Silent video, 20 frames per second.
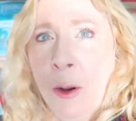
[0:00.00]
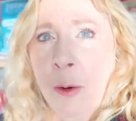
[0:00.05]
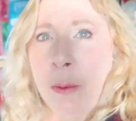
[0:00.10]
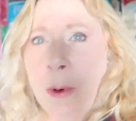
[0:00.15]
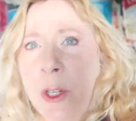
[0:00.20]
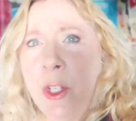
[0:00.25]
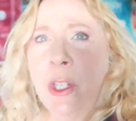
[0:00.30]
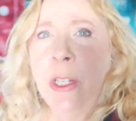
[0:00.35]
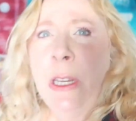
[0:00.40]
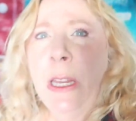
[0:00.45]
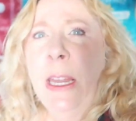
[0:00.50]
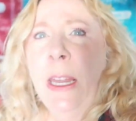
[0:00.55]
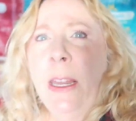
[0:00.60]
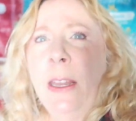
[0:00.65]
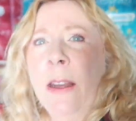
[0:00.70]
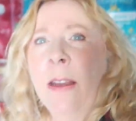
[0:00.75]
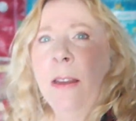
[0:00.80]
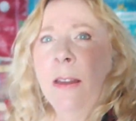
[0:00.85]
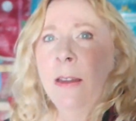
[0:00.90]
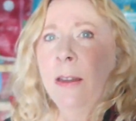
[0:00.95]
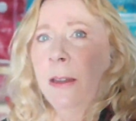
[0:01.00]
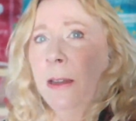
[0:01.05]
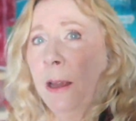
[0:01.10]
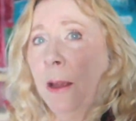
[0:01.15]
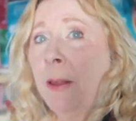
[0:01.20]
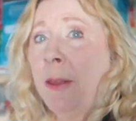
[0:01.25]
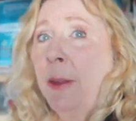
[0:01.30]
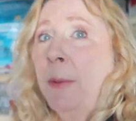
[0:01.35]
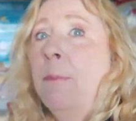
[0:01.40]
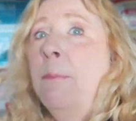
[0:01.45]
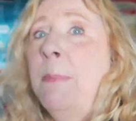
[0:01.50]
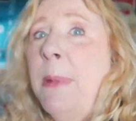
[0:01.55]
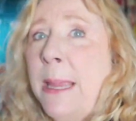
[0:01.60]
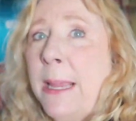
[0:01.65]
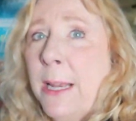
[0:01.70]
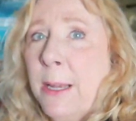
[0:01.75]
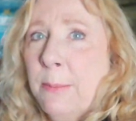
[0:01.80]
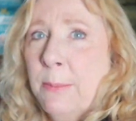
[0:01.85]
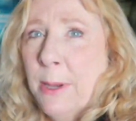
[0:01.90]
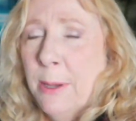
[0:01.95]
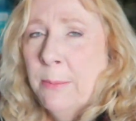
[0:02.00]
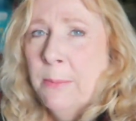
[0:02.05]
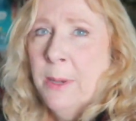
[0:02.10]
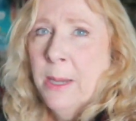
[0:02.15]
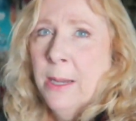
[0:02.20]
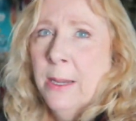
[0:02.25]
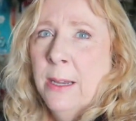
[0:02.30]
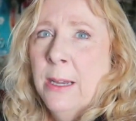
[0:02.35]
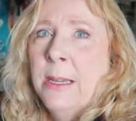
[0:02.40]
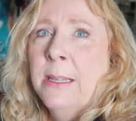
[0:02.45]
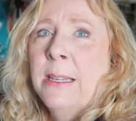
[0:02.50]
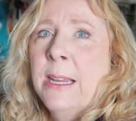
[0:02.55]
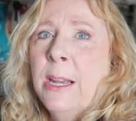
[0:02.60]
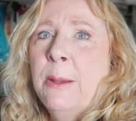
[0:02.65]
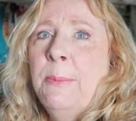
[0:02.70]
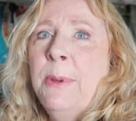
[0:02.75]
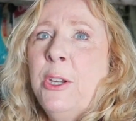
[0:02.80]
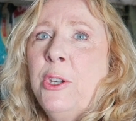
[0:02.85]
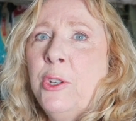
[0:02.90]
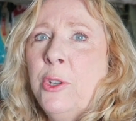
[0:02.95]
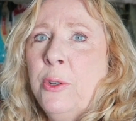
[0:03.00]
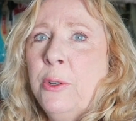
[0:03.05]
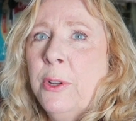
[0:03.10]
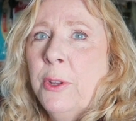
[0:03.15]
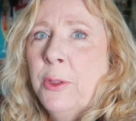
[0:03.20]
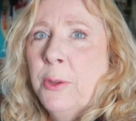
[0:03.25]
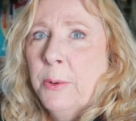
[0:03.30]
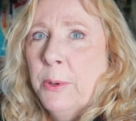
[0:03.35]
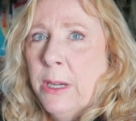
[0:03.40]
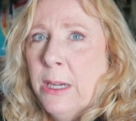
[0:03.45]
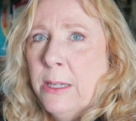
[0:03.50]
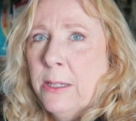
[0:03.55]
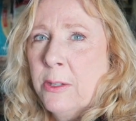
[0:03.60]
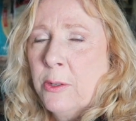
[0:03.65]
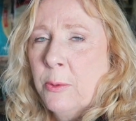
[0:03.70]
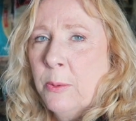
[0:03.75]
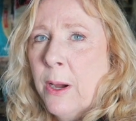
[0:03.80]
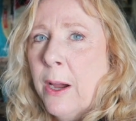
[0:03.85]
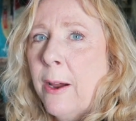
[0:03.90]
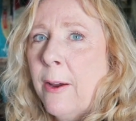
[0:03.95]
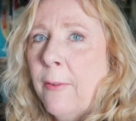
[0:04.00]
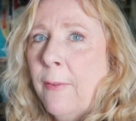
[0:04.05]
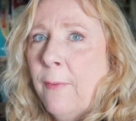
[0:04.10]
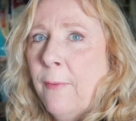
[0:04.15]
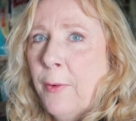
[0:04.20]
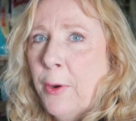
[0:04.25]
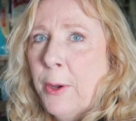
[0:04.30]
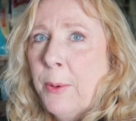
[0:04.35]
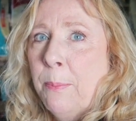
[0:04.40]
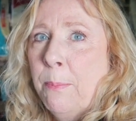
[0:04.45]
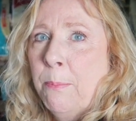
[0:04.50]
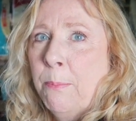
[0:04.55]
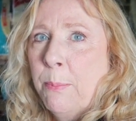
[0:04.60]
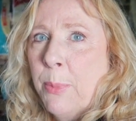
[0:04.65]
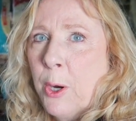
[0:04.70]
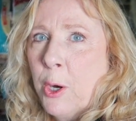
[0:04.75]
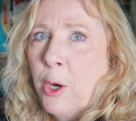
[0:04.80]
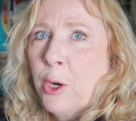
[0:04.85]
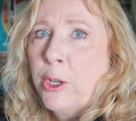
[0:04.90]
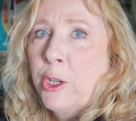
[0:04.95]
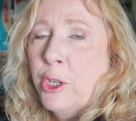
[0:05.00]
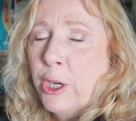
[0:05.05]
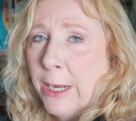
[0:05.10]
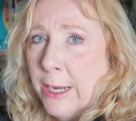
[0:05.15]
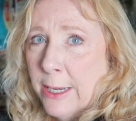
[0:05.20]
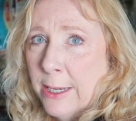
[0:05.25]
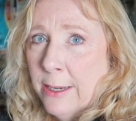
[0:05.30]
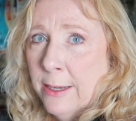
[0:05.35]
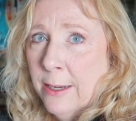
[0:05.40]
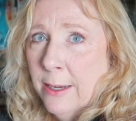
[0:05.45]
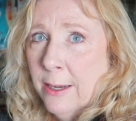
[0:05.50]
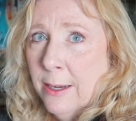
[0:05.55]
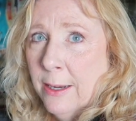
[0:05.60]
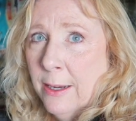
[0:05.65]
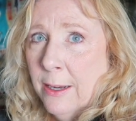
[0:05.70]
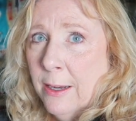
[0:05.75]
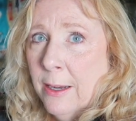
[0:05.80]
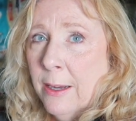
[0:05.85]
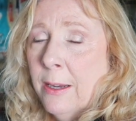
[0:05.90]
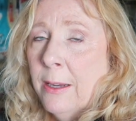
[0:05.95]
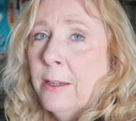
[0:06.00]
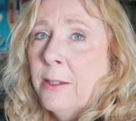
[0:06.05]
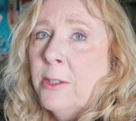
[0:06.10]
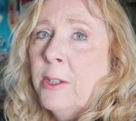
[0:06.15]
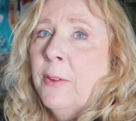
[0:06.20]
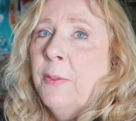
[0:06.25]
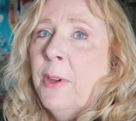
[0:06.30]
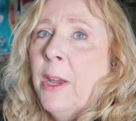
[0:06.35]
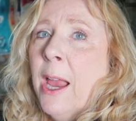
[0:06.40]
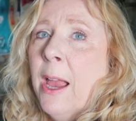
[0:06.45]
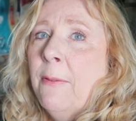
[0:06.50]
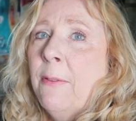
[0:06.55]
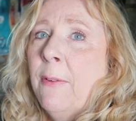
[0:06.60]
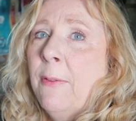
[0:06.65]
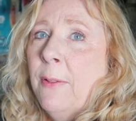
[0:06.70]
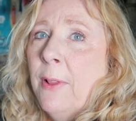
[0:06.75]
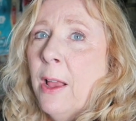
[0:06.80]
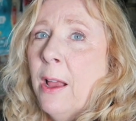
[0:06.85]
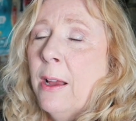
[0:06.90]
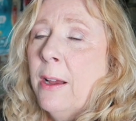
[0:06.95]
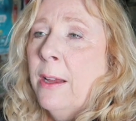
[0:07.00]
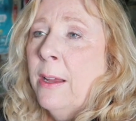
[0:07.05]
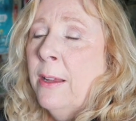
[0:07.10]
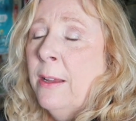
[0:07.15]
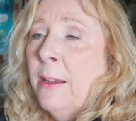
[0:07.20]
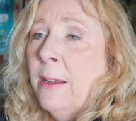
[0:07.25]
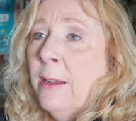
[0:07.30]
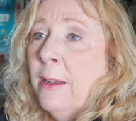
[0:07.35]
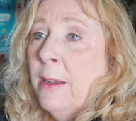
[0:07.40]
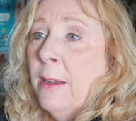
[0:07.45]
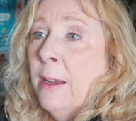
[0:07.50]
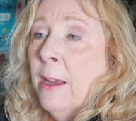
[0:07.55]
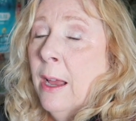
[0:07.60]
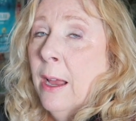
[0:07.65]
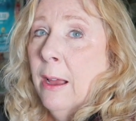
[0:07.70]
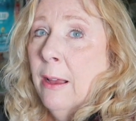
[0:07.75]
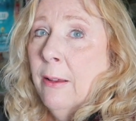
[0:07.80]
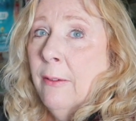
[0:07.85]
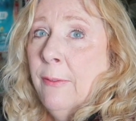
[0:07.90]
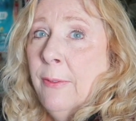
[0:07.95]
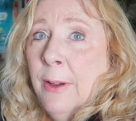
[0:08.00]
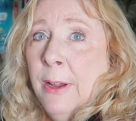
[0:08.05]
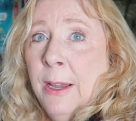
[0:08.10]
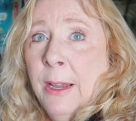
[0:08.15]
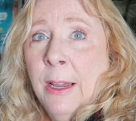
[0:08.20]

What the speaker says: what you need at the minimum is going to be 2 to 3 square foot per chicken. So if you have a flock of